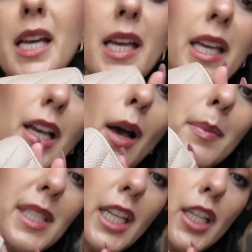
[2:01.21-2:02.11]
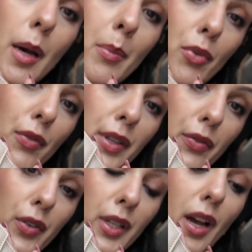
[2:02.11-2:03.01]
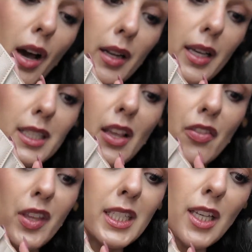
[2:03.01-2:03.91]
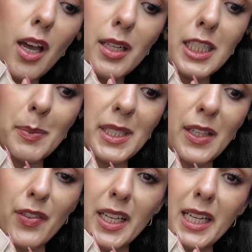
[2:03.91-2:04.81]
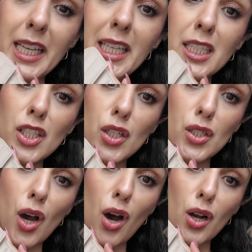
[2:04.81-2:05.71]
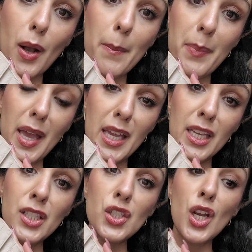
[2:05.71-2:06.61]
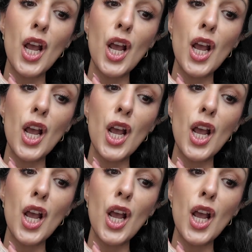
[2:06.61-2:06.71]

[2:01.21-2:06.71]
It comes in a number of different colours. This colour specifically is dark beige.